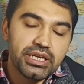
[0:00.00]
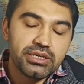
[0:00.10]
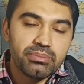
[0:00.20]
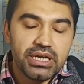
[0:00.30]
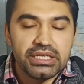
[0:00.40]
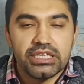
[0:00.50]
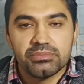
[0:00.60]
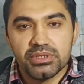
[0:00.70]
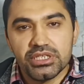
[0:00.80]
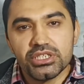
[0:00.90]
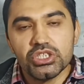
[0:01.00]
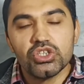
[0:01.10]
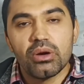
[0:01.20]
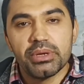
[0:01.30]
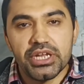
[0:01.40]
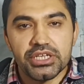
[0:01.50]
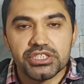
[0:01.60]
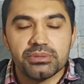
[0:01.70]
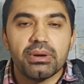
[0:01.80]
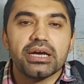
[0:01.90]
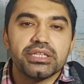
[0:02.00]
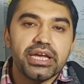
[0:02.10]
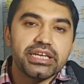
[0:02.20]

not be dominated by the